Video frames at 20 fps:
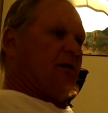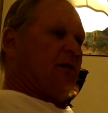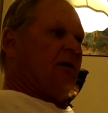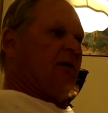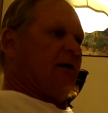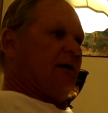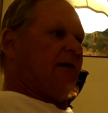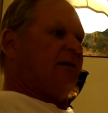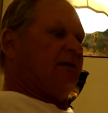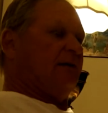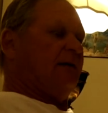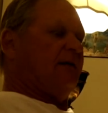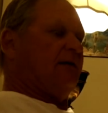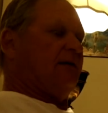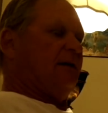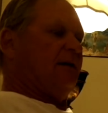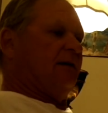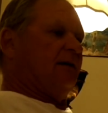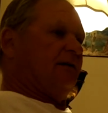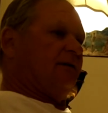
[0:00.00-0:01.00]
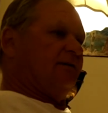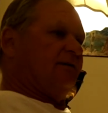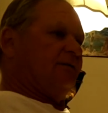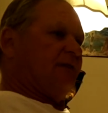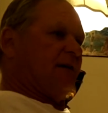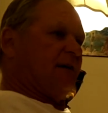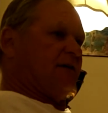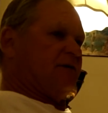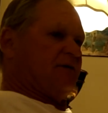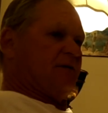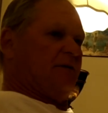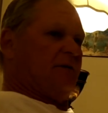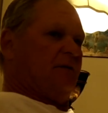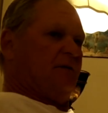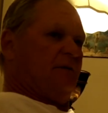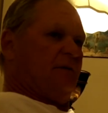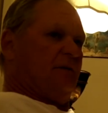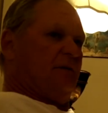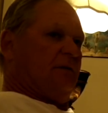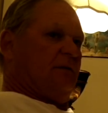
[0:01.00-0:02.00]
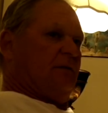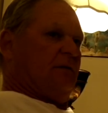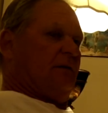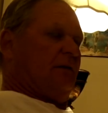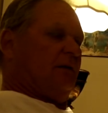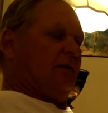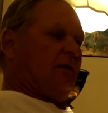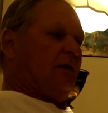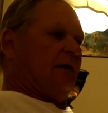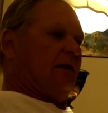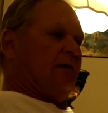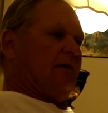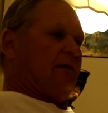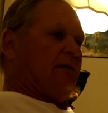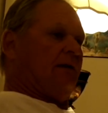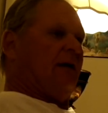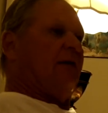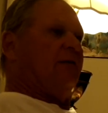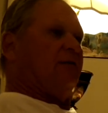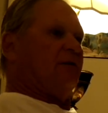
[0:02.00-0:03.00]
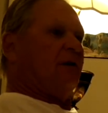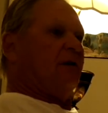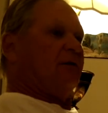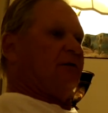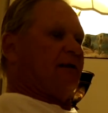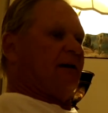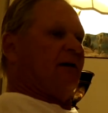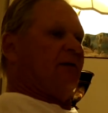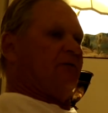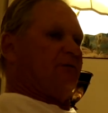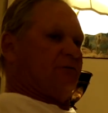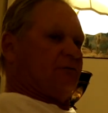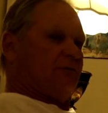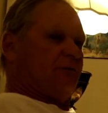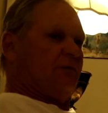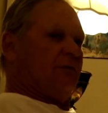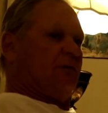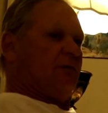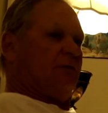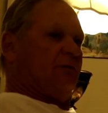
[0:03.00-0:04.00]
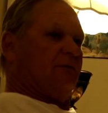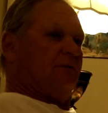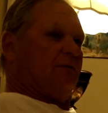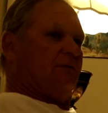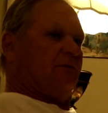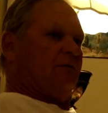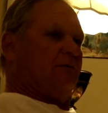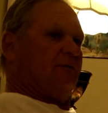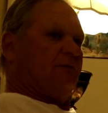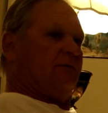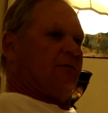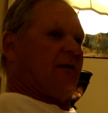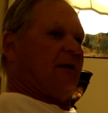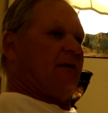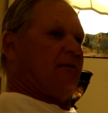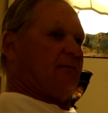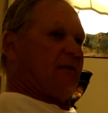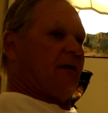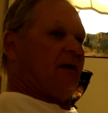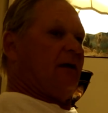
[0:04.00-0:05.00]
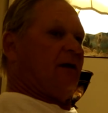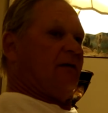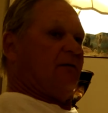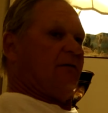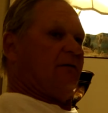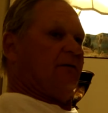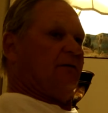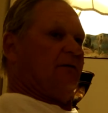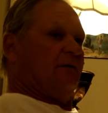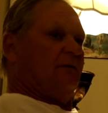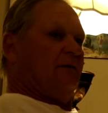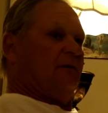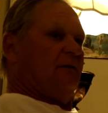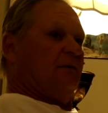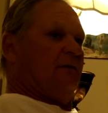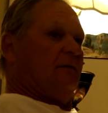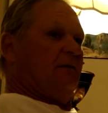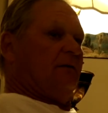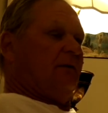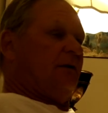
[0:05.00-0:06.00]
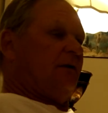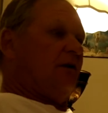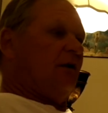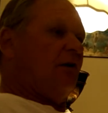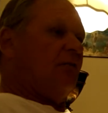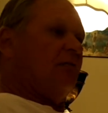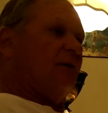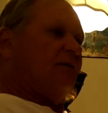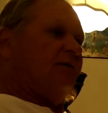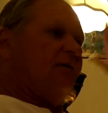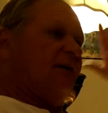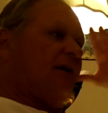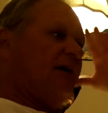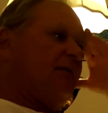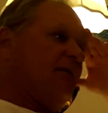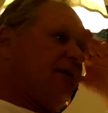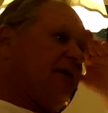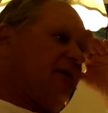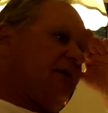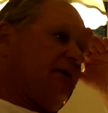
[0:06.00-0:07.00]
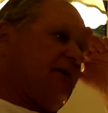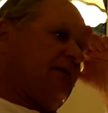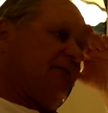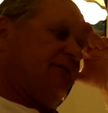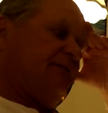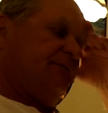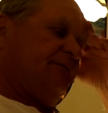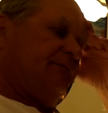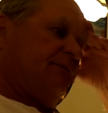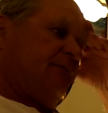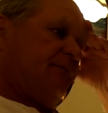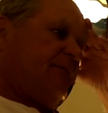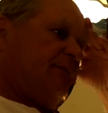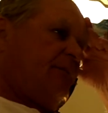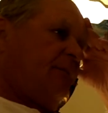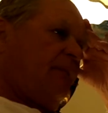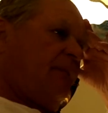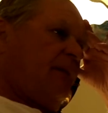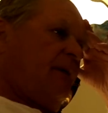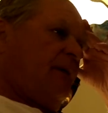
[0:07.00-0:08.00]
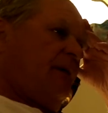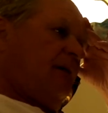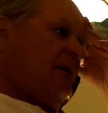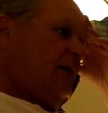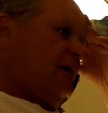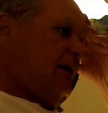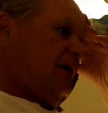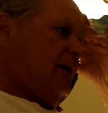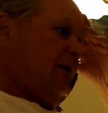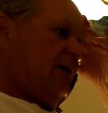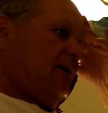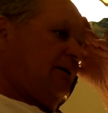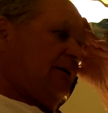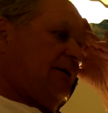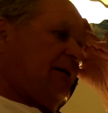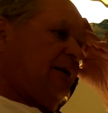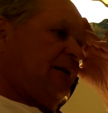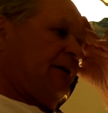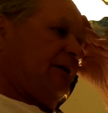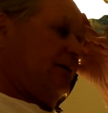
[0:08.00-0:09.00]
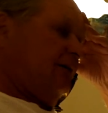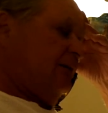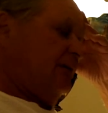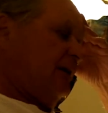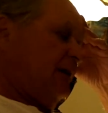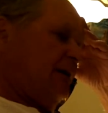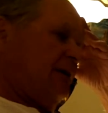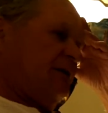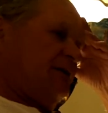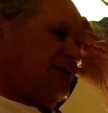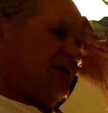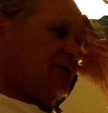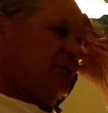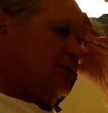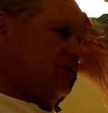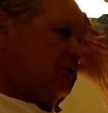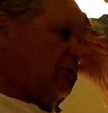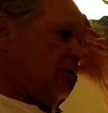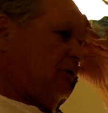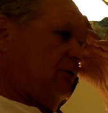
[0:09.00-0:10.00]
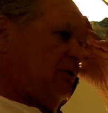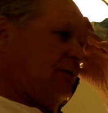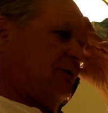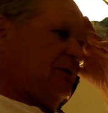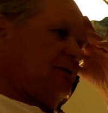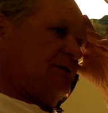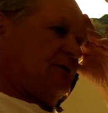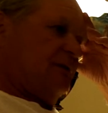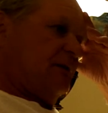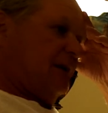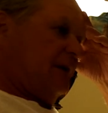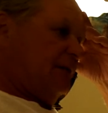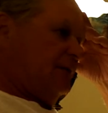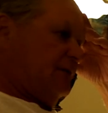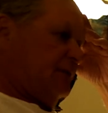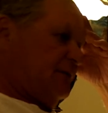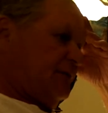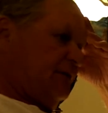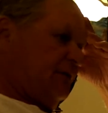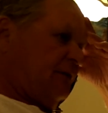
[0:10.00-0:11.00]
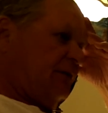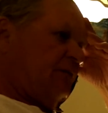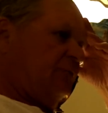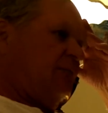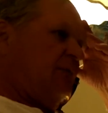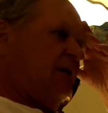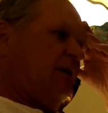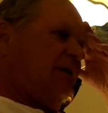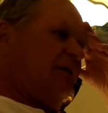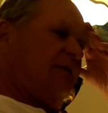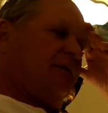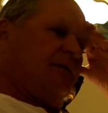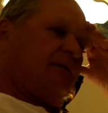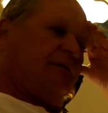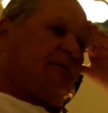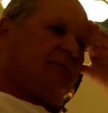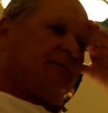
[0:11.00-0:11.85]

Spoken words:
And I did get an infection, and they thought that was going to take me out. They called my family in. Now this is going on this like the third month.